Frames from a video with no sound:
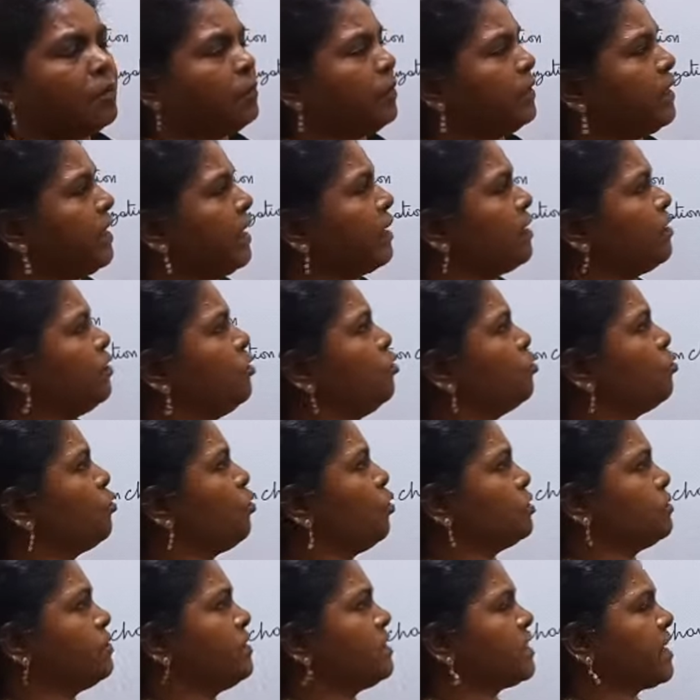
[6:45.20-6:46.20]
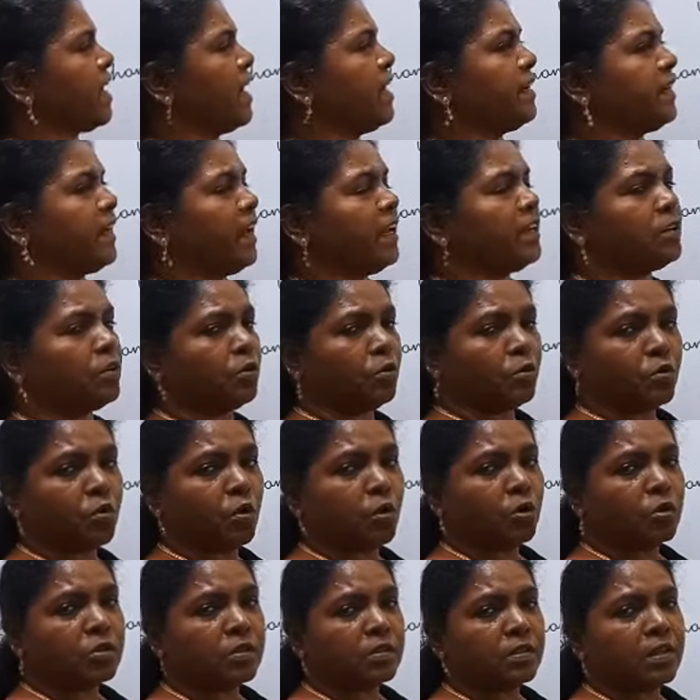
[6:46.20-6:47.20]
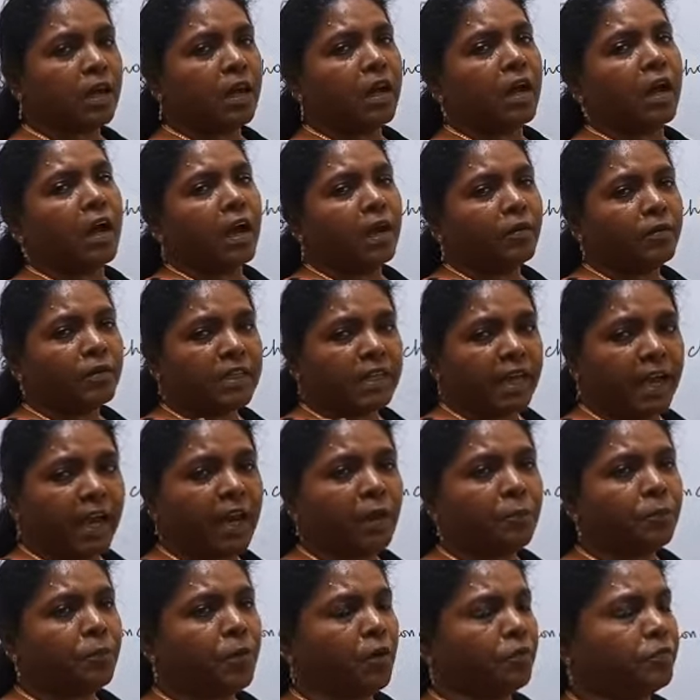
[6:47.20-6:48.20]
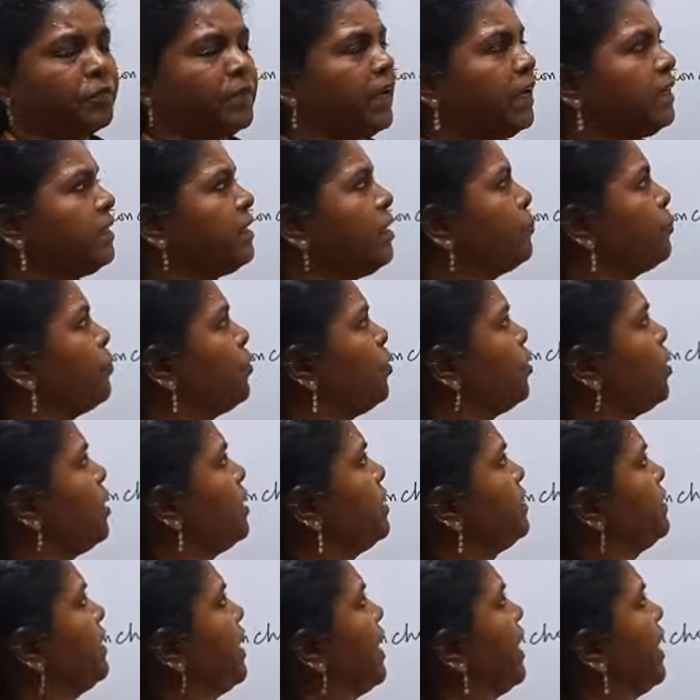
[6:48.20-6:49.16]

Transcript: with a glucose which contains glucose. With the help of that, the pollen